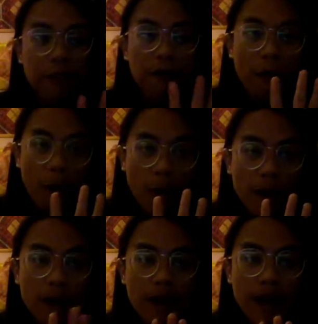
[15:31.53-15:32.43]

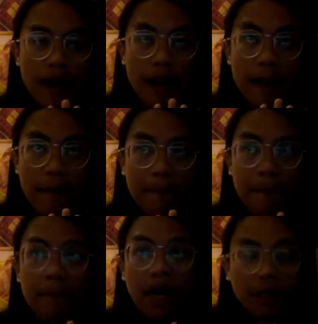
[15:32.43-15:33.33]
four
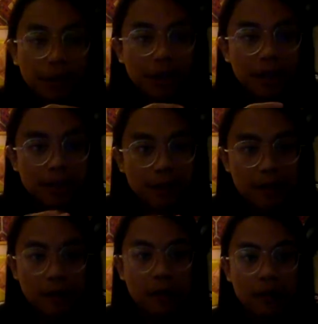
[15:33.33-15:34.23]
mantras,
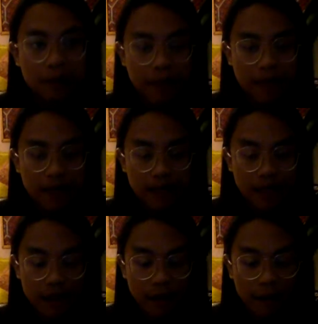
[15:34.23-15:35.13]
so to speak,
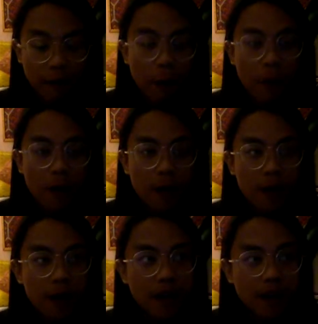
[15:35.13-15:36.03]

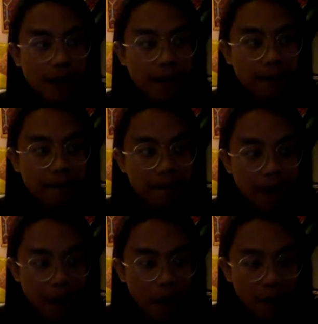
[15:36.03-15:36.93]
four
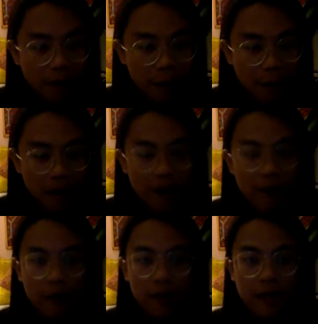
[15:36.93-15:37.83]
powerful,
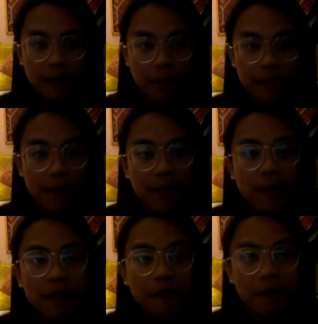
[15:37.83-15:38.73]
powerful statements.
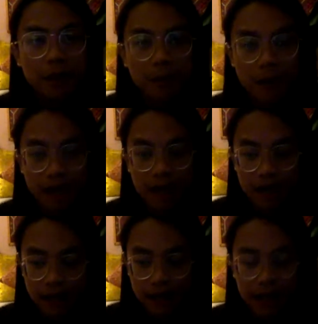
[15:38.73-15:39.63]
The first one
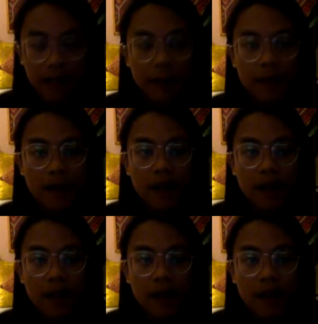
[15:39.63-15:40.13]
is